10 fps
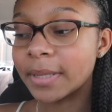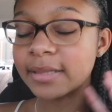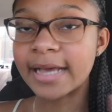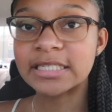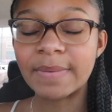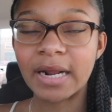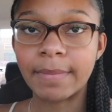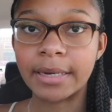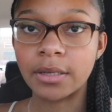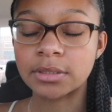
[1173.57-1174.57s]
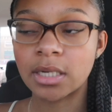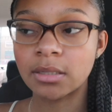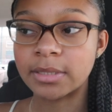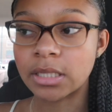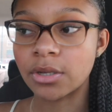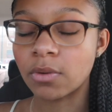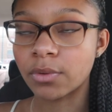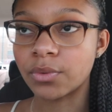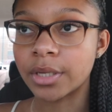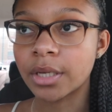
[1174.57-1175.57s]
But last time when I got my nails done, let me tell y'all
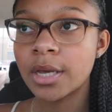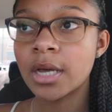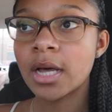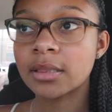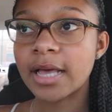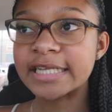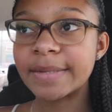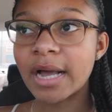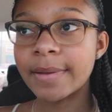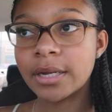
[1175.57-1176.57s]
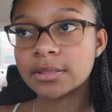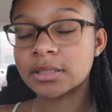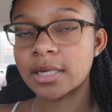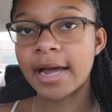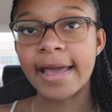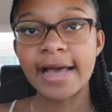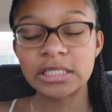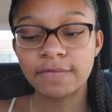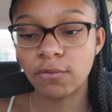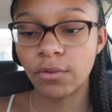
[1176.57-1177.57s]
real quick. Last time I got my nails done, I
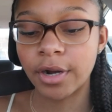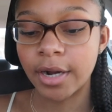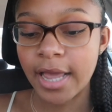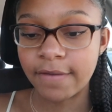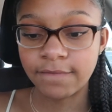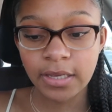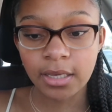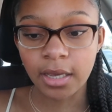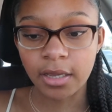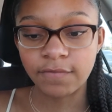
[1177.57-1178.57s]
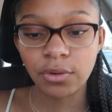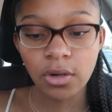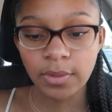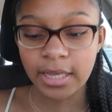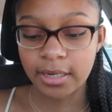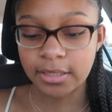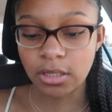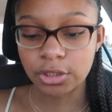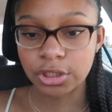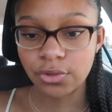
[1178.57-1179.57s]
asked for a V cut. If you don't know what that is,
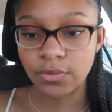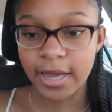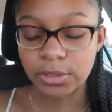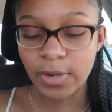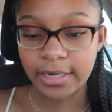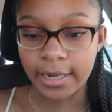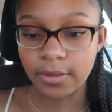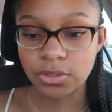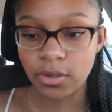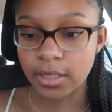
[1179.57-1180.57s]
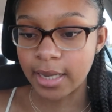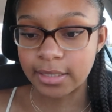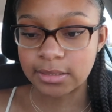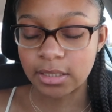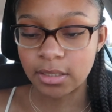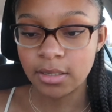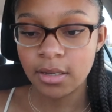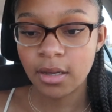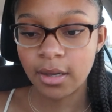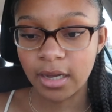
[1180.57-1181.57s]
I'll show you guys right now so y'all can kind of see.
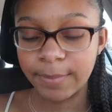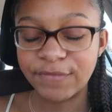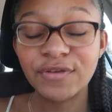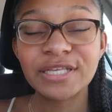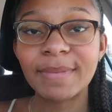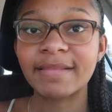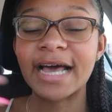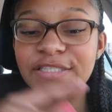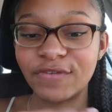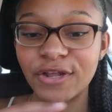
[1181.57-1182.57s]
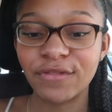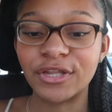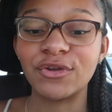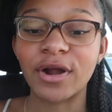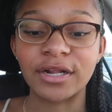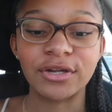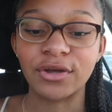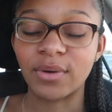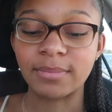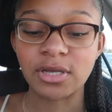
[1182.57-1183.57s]
Um, if you saw my last video, then you already
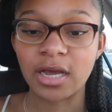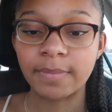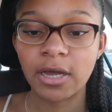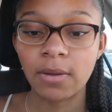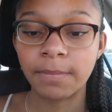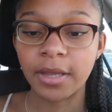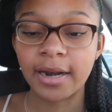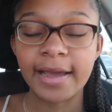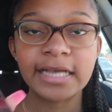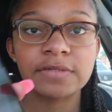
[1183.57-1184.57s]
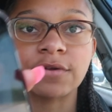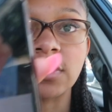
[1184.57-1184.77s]
know what I'm talking about. But I asked for